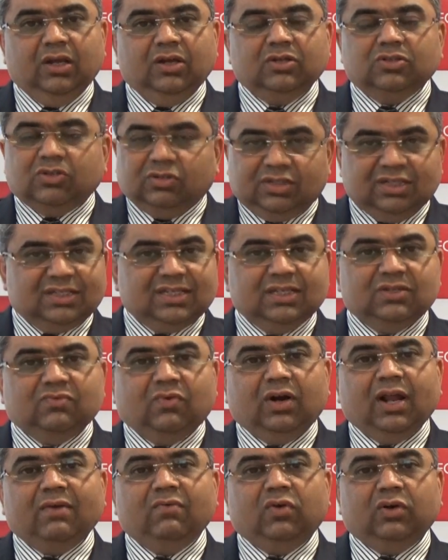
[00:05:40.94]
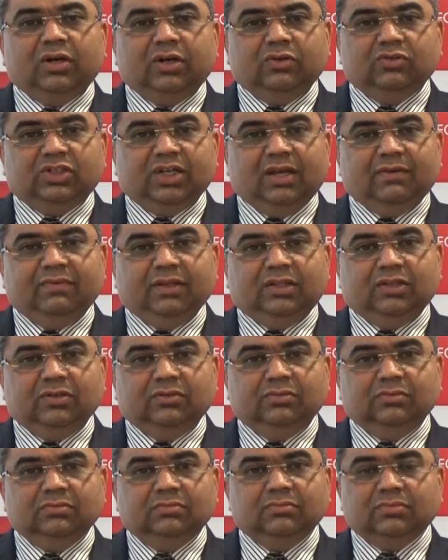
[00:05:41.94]
So this is what I wanted to share with
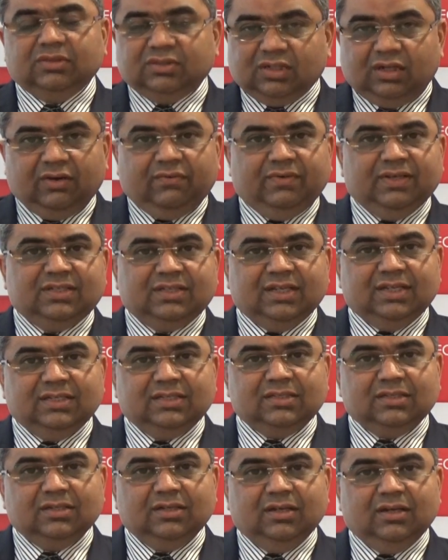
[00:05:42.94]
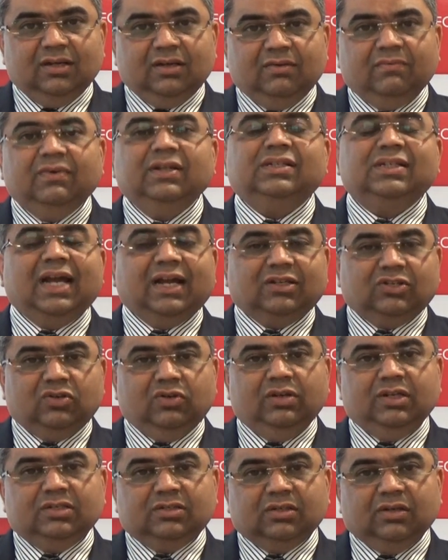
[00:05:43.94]
you, services which
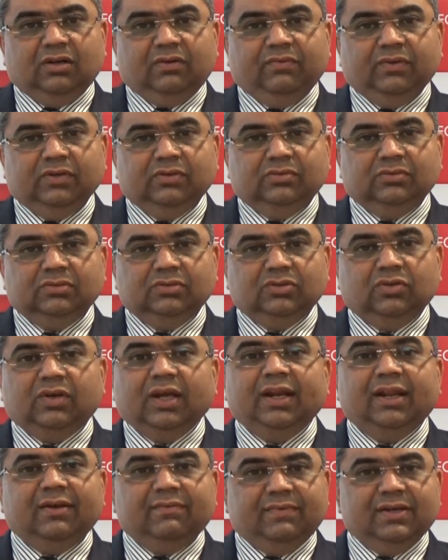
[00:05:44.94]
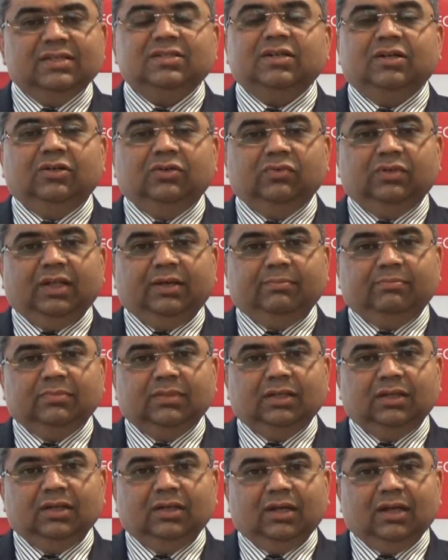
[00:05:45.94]
actually serve you, you can invest into
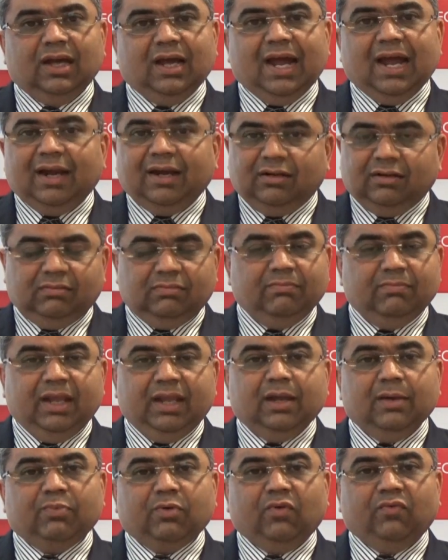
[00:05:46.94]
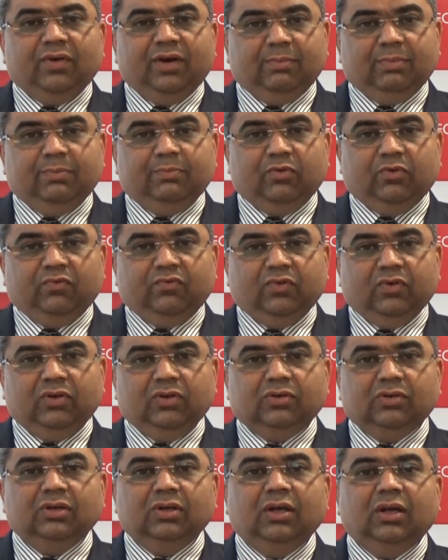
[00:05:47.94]
them and make a profitable
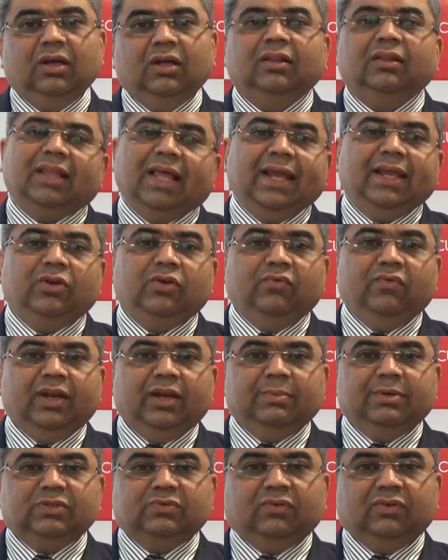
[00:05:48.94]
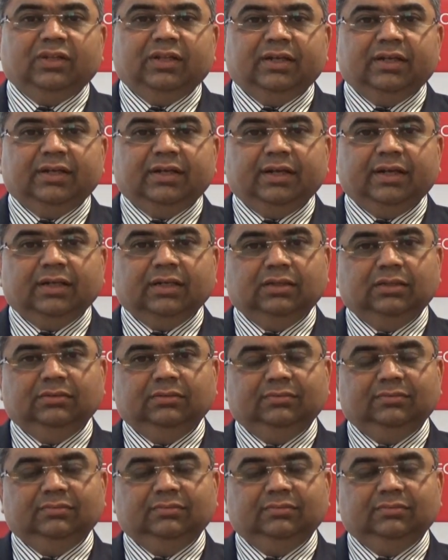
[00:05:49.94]
portfolio. Thank you very much for the hearing.